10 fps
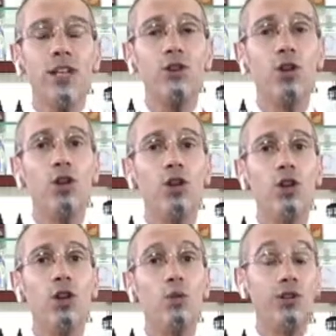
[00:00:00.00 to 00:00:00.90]

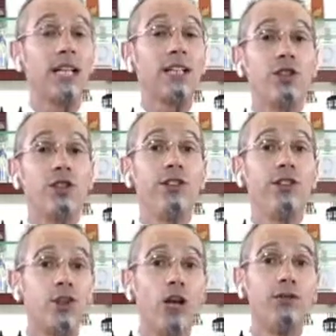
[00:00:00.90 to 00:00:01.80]
So it was actually
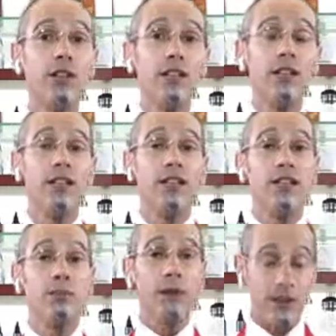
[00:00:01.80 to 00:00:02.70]
discovered
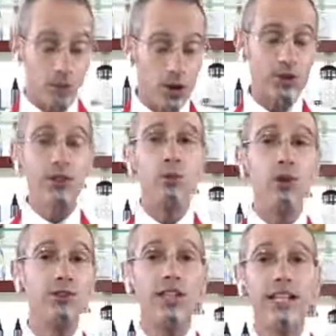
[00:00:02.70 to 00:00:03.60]
by the books. They
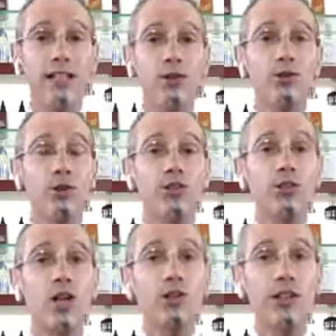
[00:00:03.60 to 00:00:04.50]
will say that it was
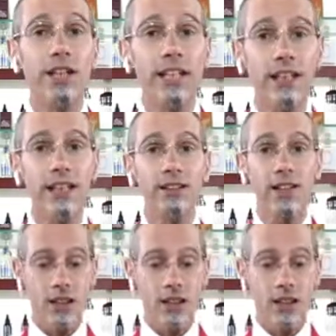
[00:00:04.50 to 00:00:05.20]
discovered in England.